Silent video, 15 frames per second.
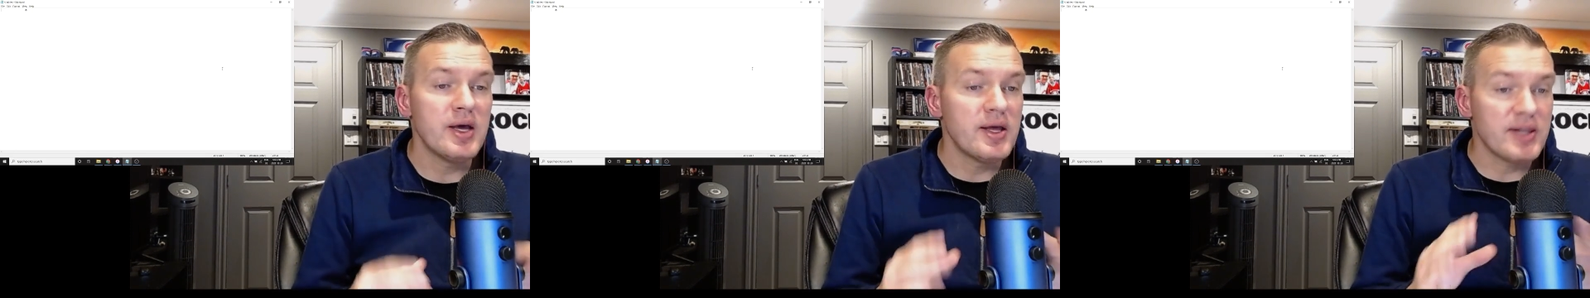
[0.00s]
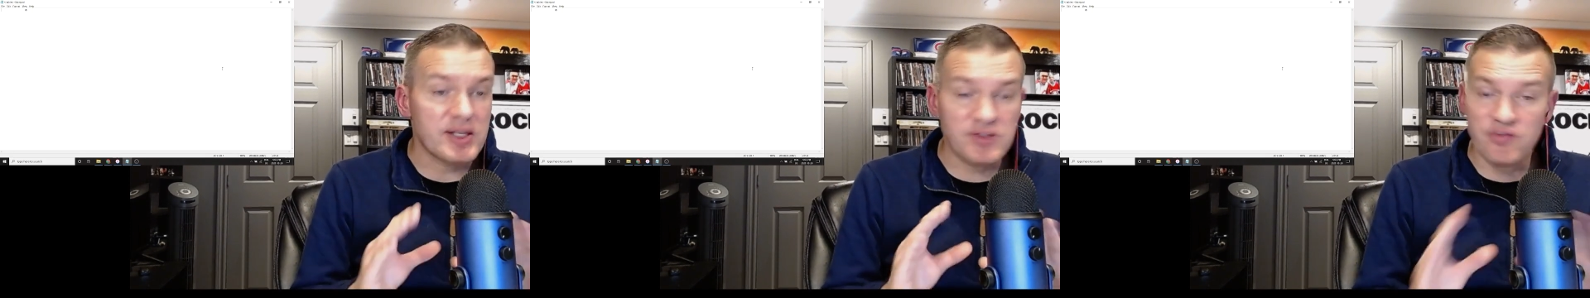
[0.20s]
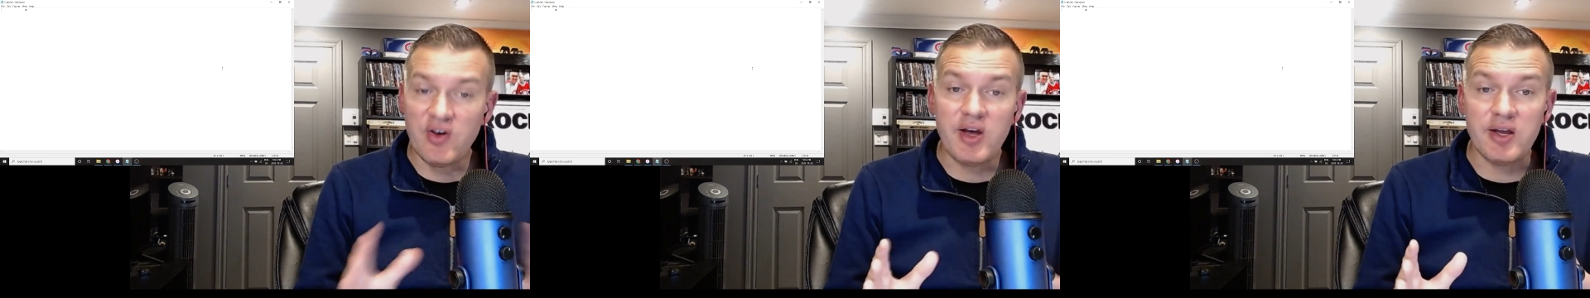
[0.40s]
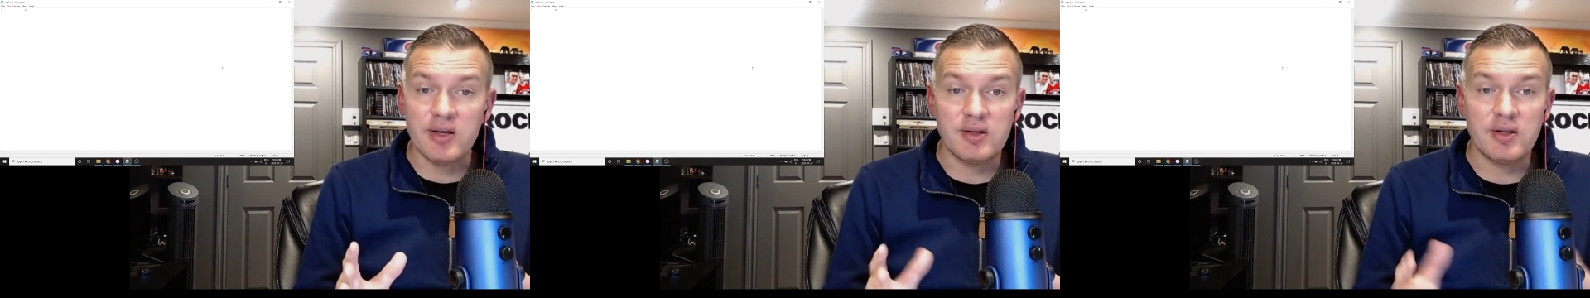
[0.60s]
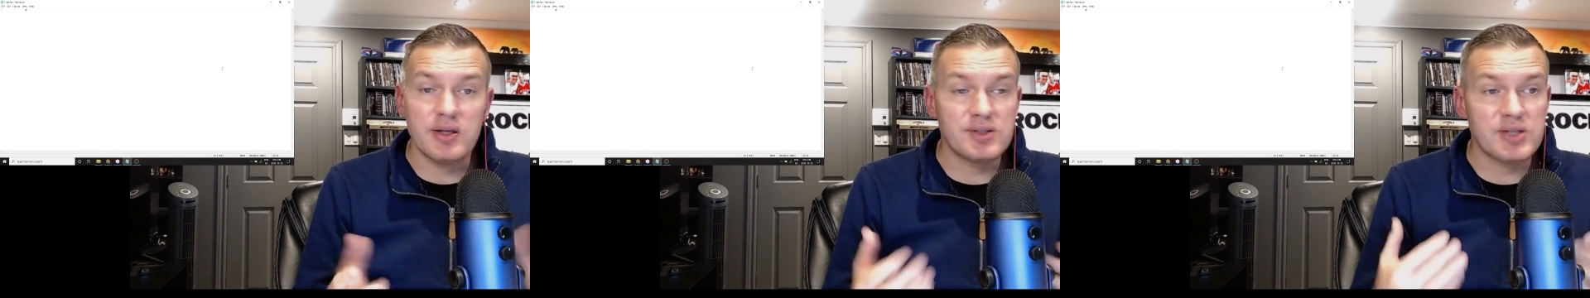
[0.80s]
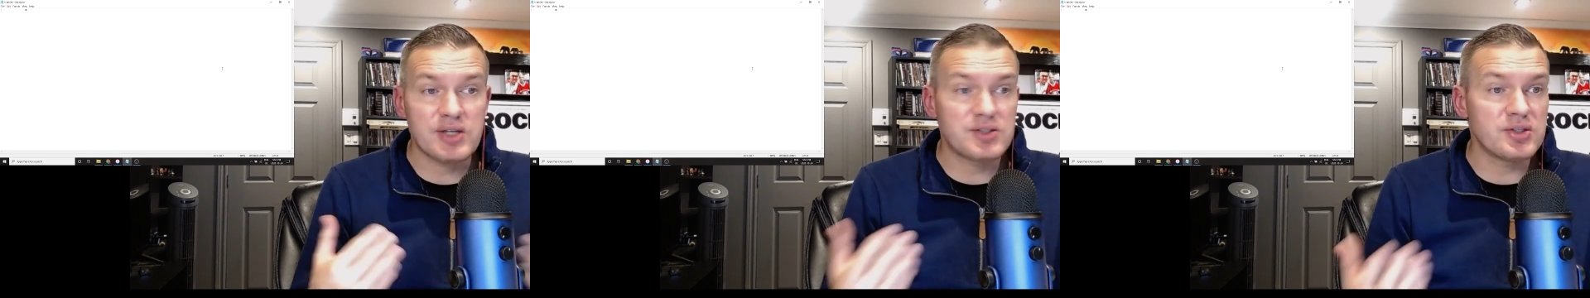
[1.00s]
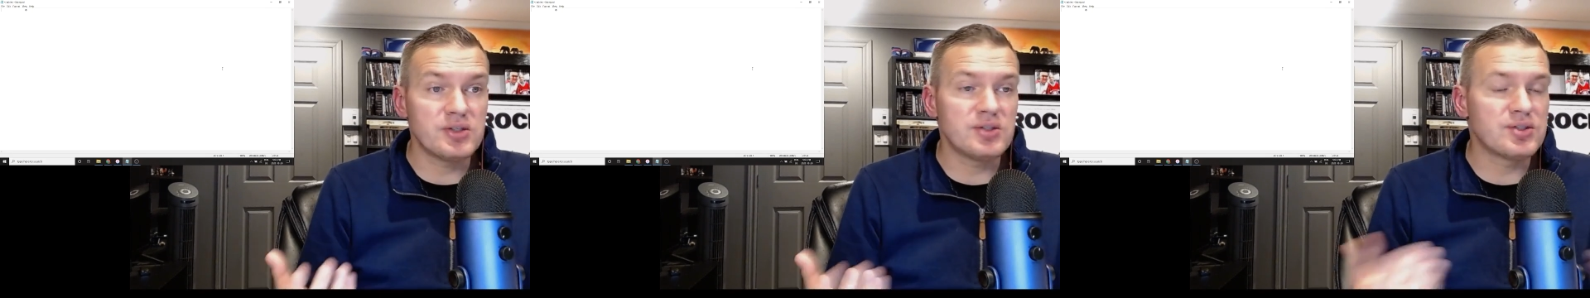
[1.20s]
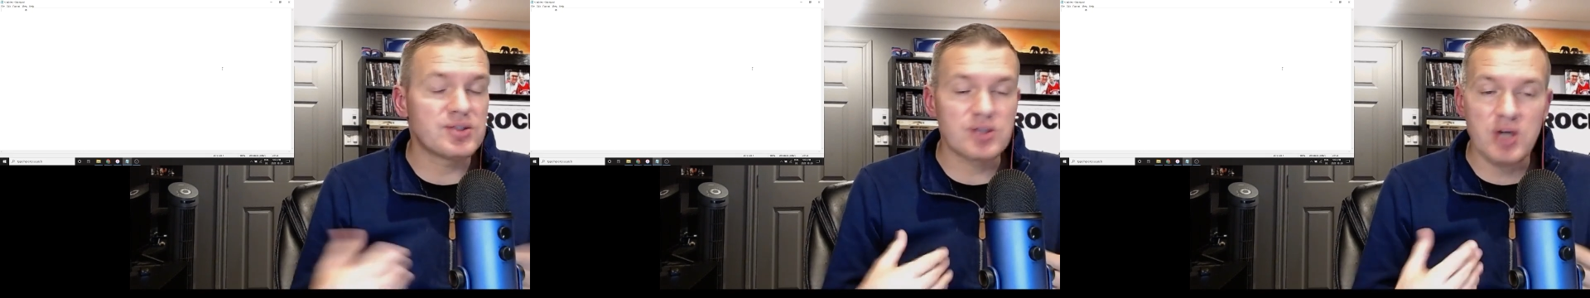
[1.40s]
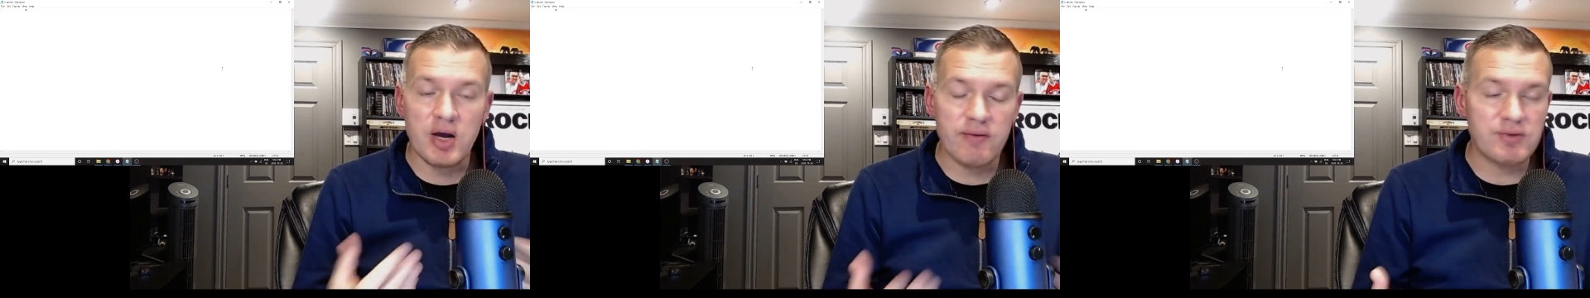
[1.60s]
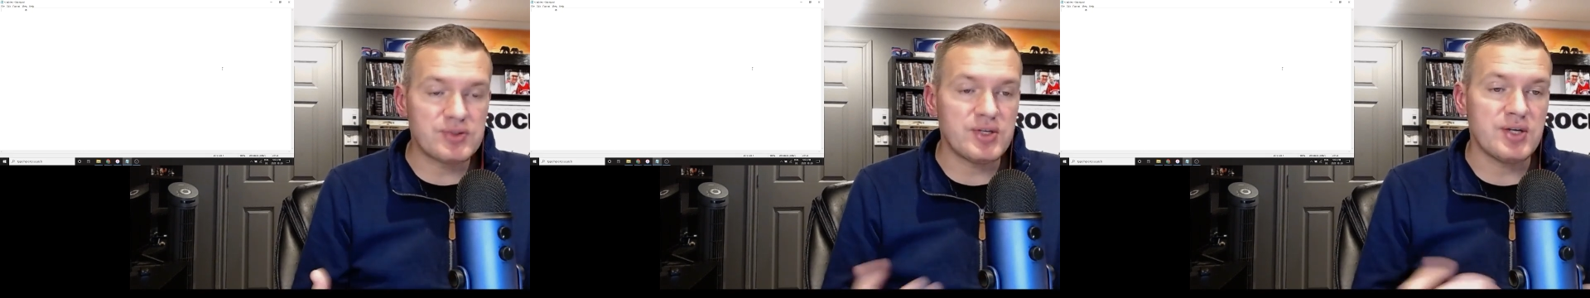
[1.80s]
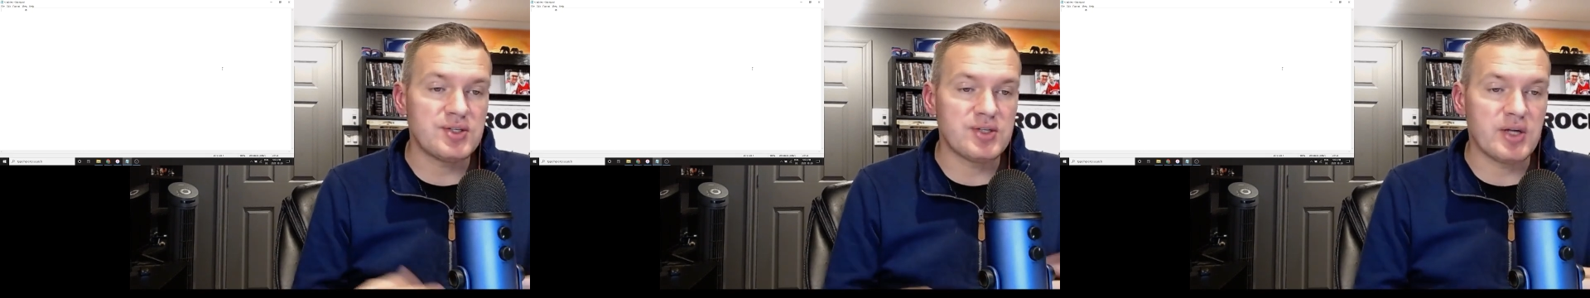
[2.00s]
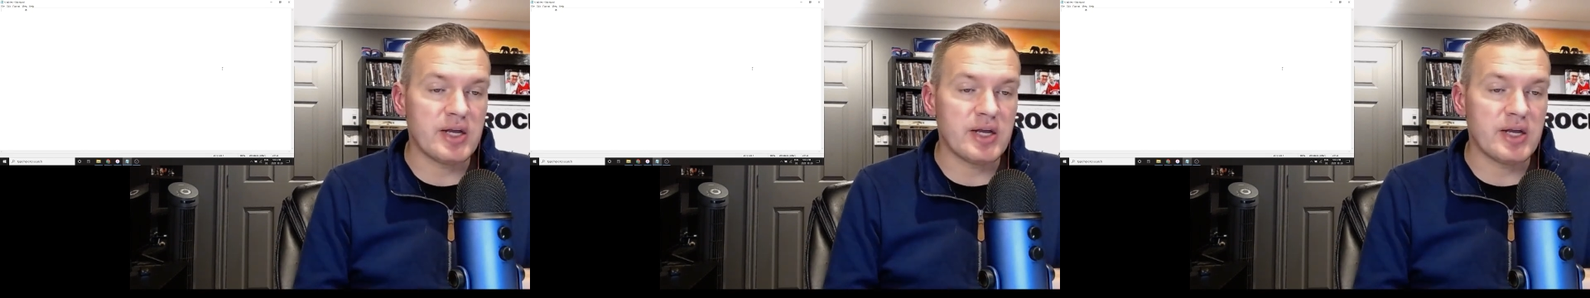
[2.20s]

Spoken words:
That's fine. It's actually just a conversation.